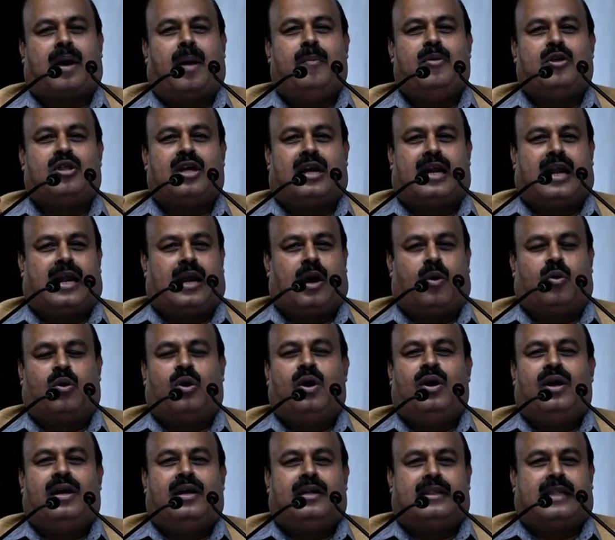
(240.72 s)
commissioned around
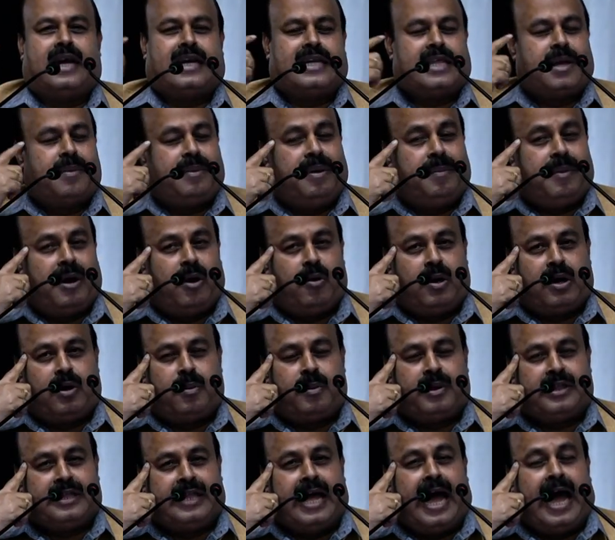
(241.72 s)
37 megawatt
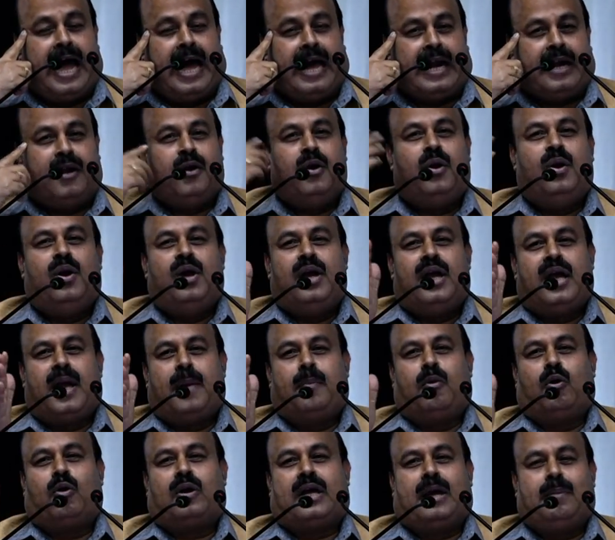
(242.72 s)
over that. If
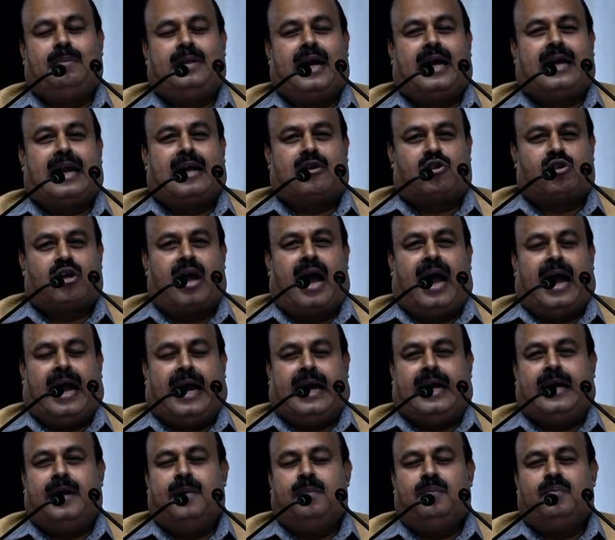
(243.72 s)
you keep that
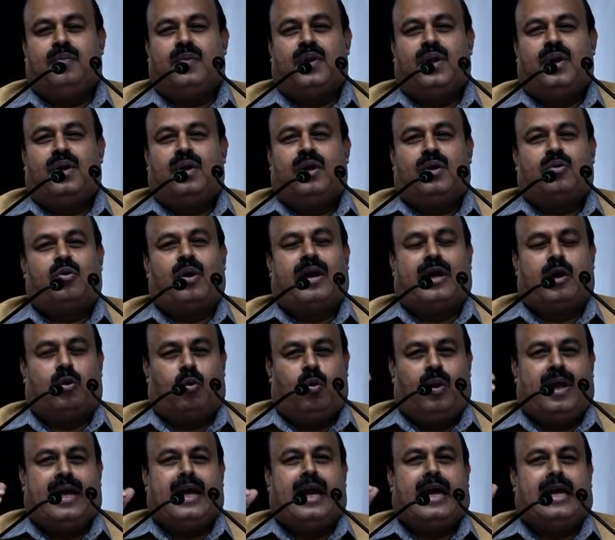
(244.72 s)
aside, so
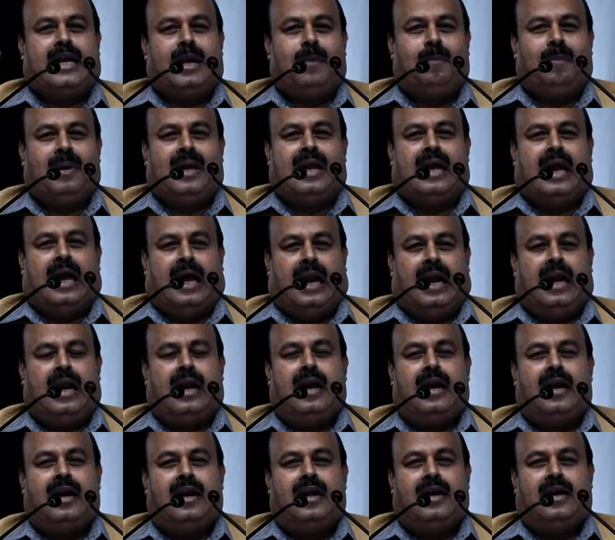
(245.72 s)
including NTPL,
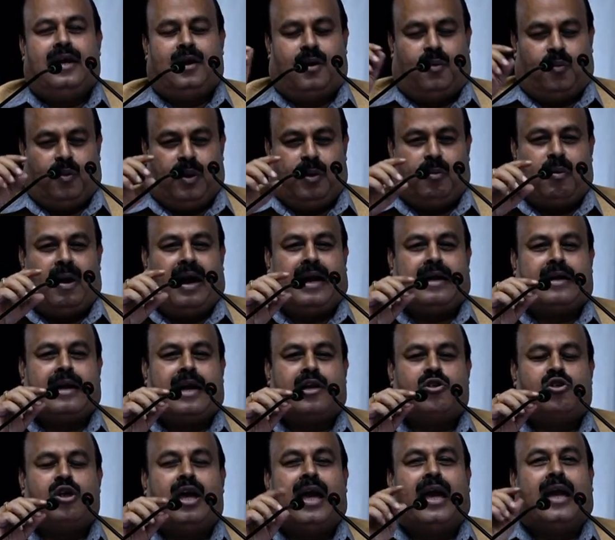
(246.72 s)
we were
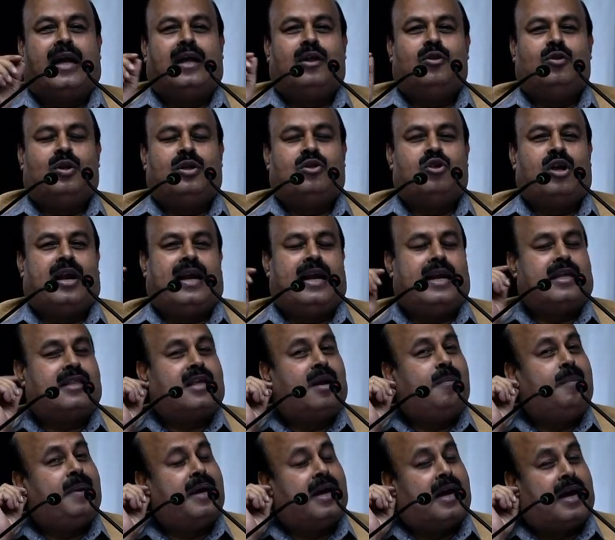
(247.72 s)
touching the
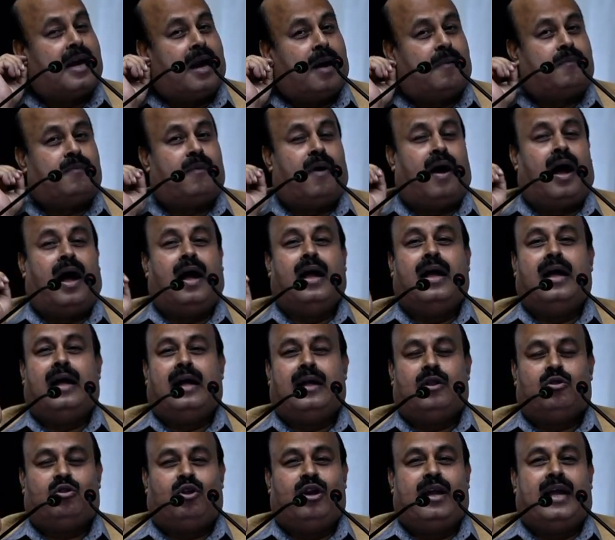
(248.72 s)
generation figure of uh,
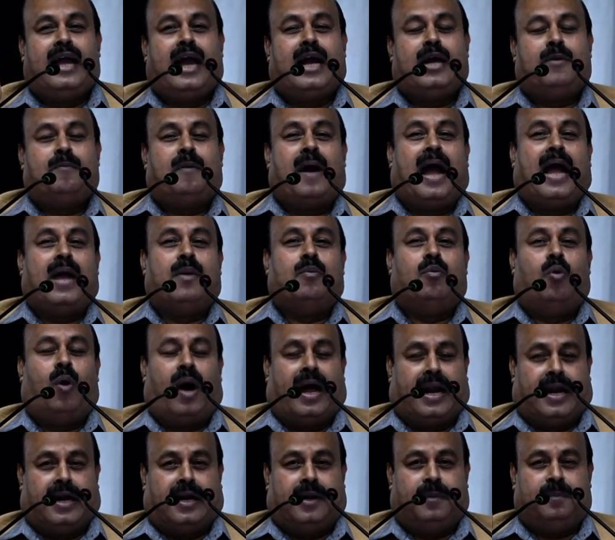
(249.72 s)

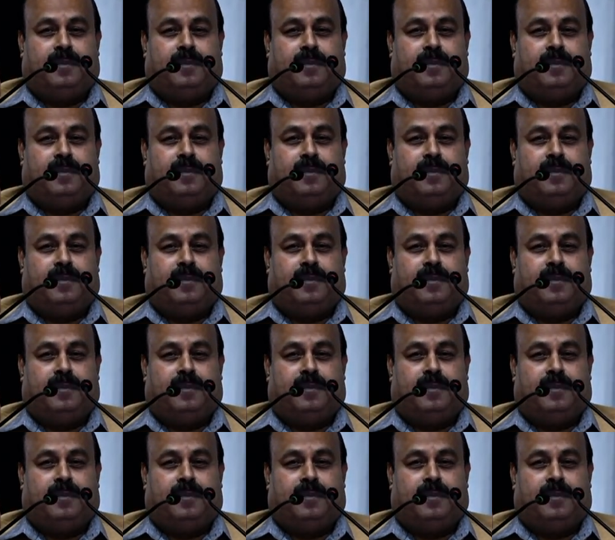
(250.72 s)
3851.